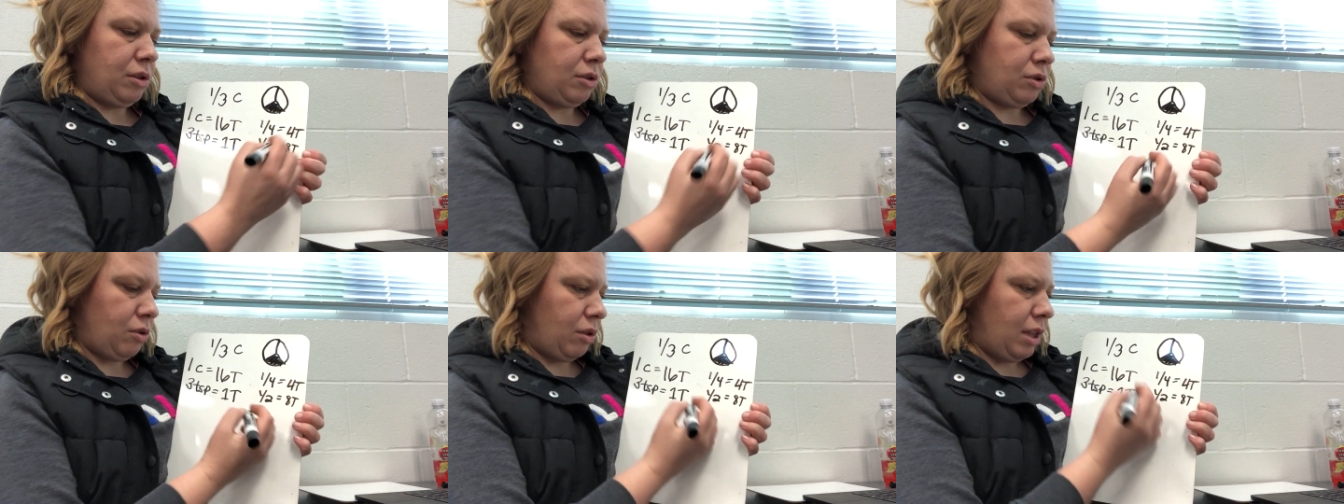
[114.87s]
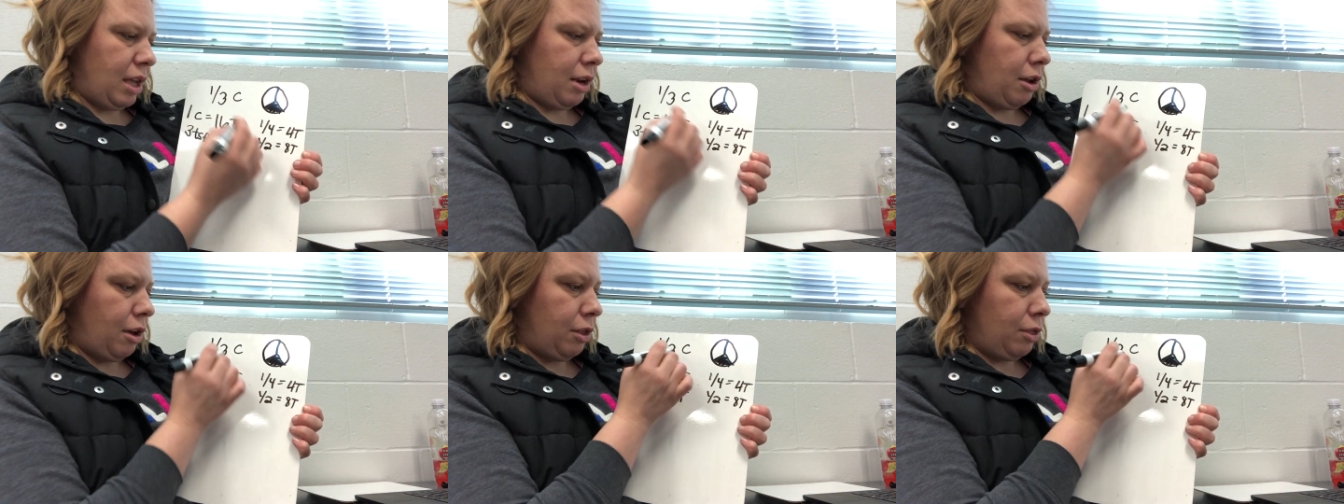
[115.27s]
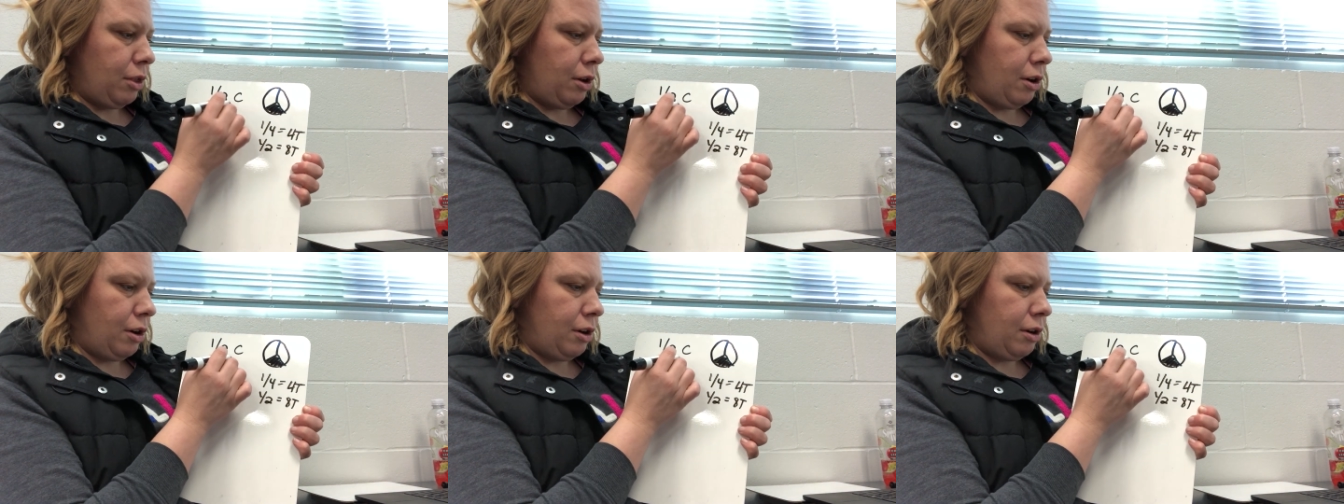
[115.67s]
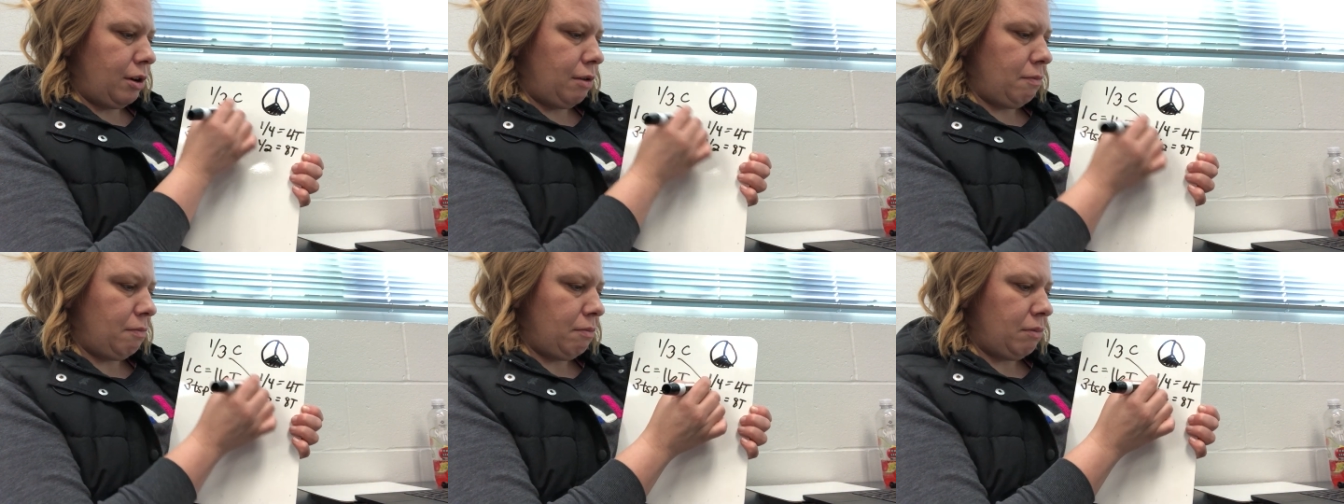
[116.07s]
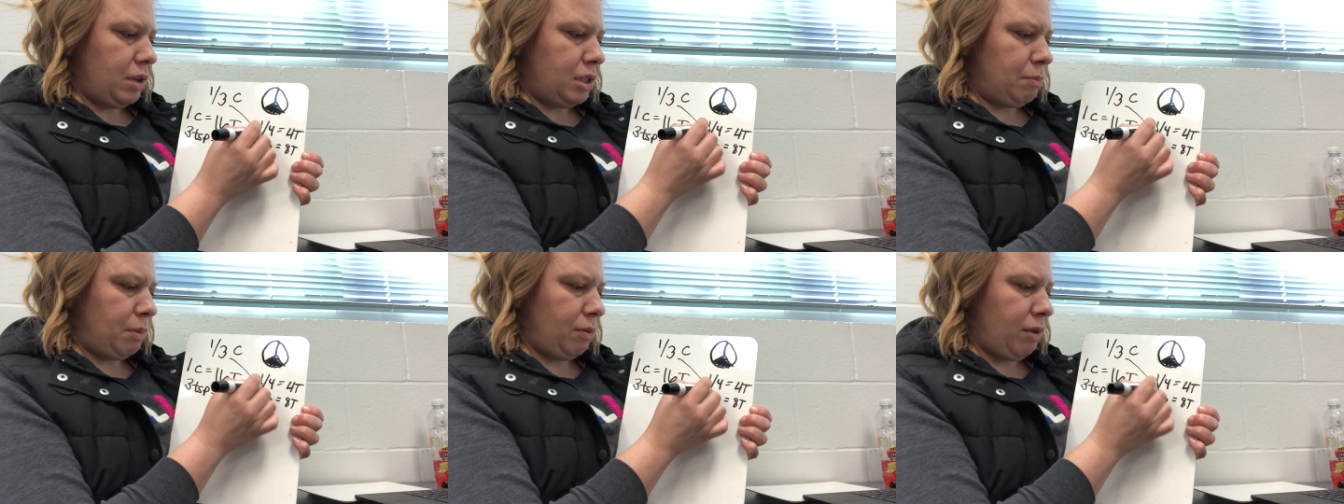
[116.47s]
So then a third
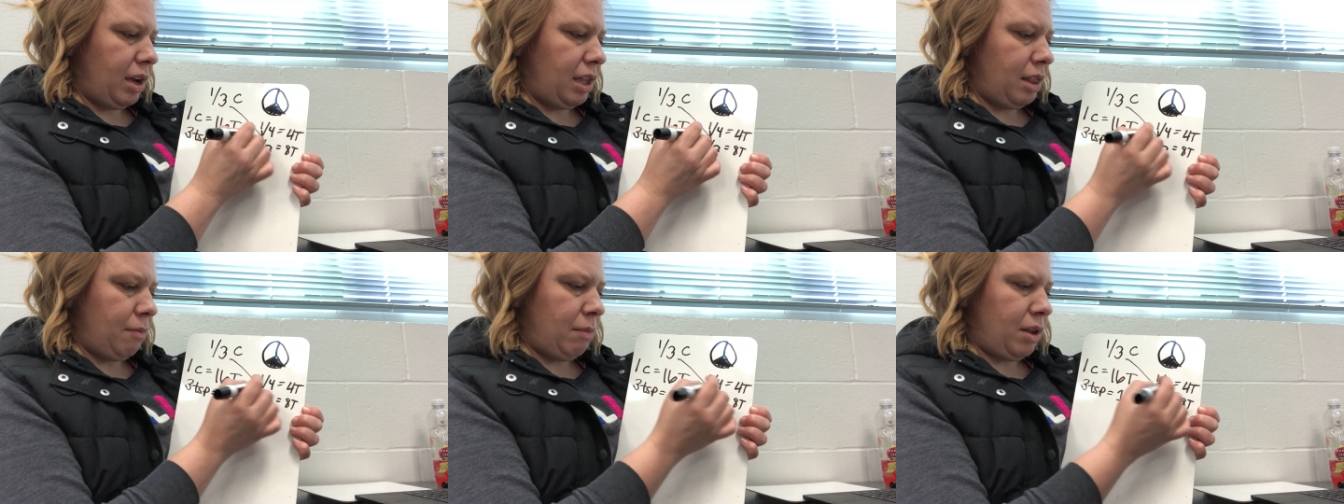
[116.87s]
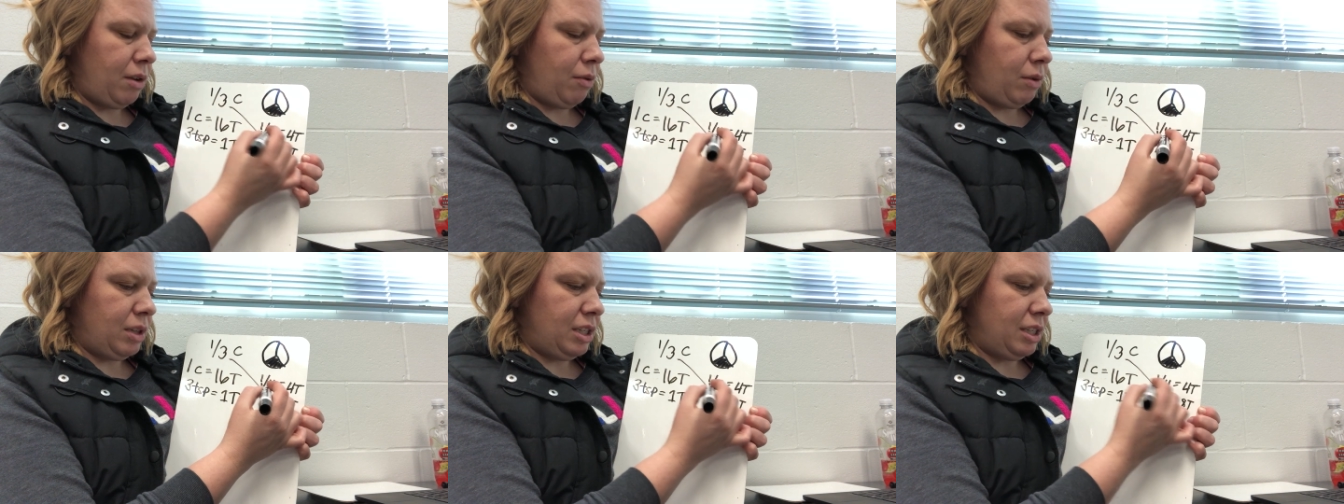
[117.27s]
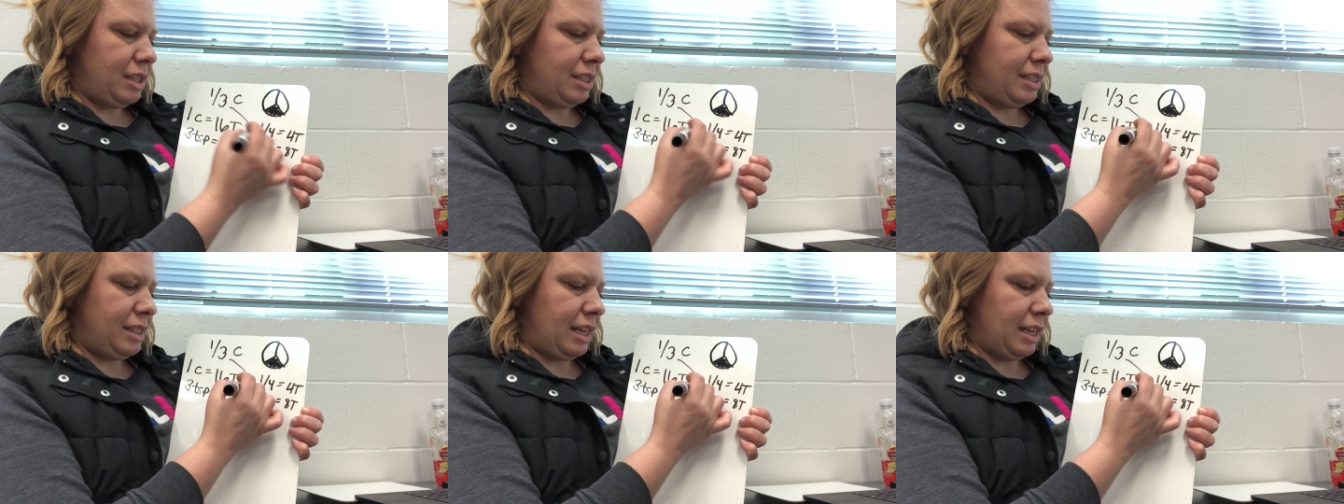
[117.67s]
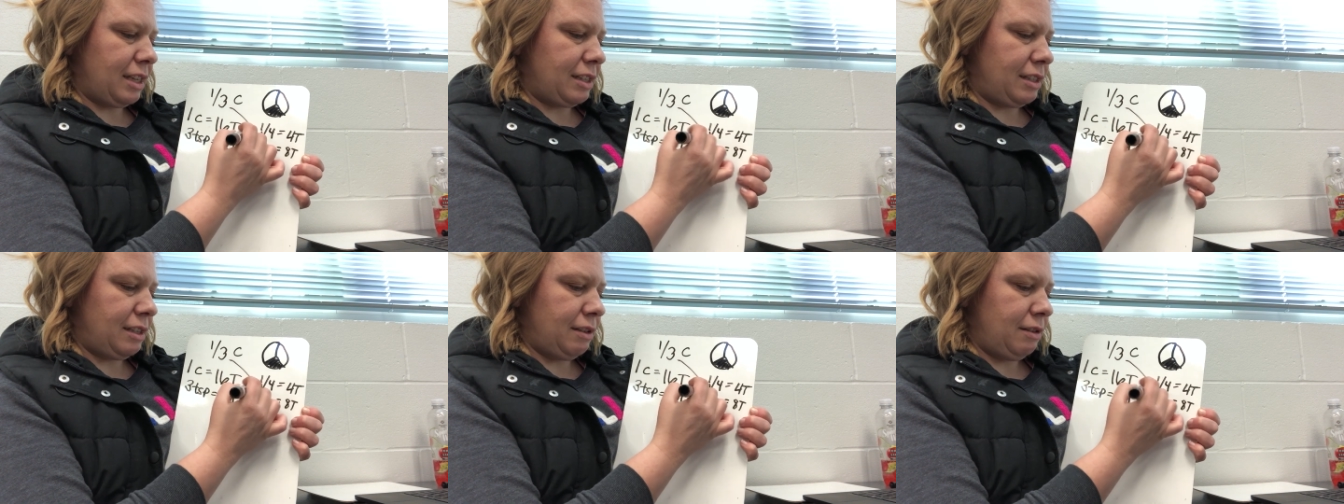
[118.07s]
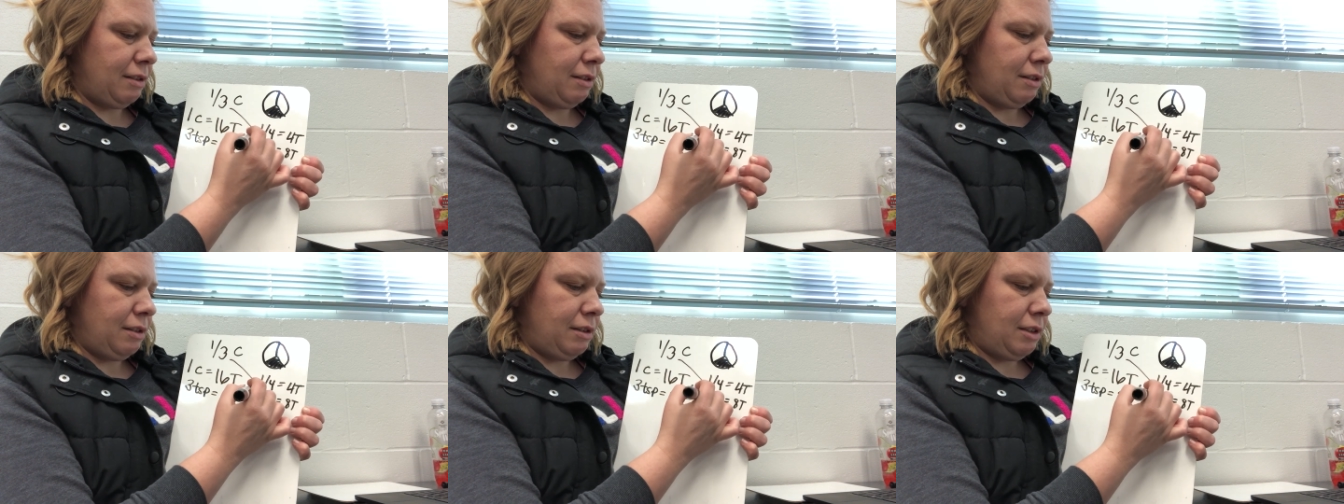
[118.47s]
must be right in the middle, which is 6
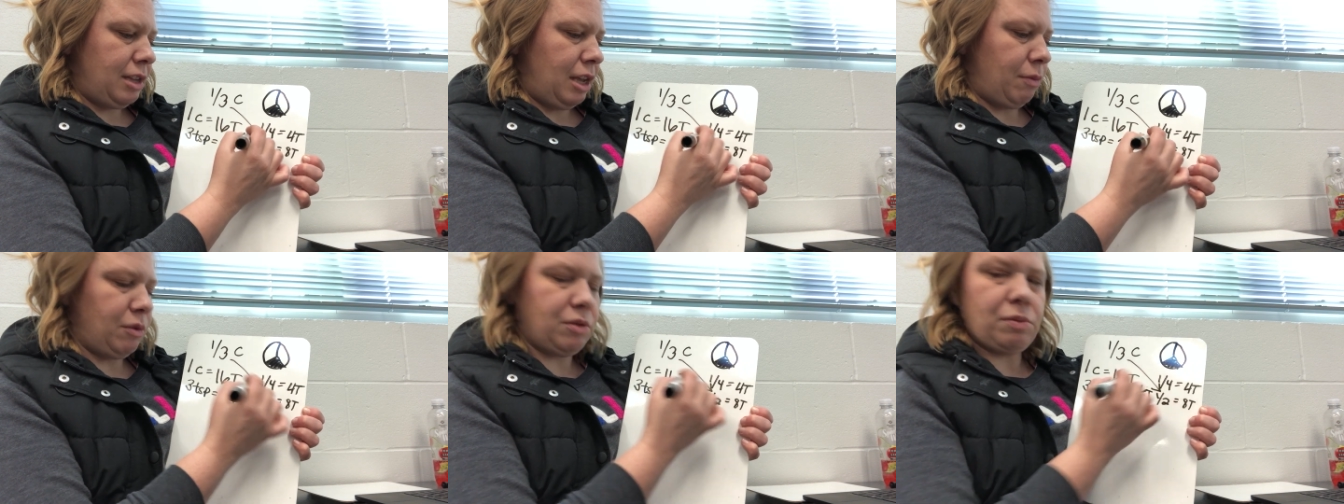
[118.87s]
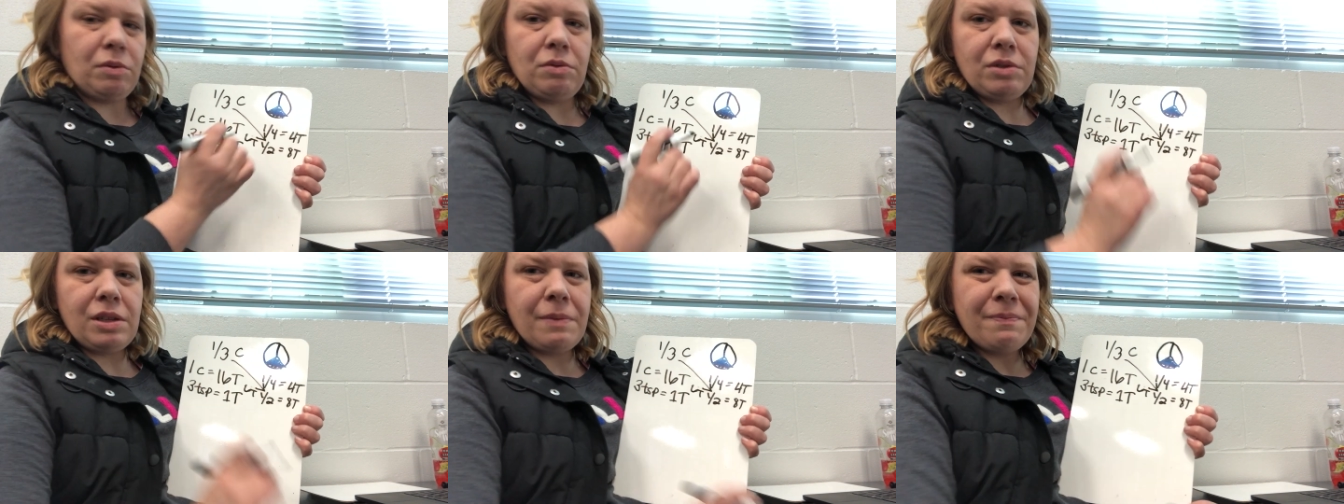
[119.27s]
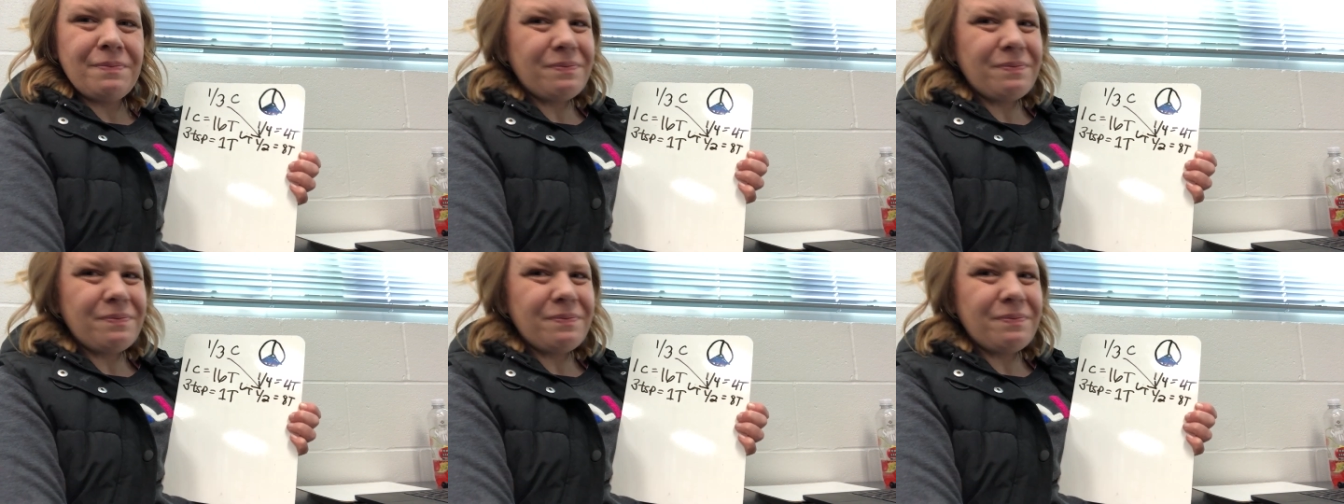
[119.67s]
tablespoons.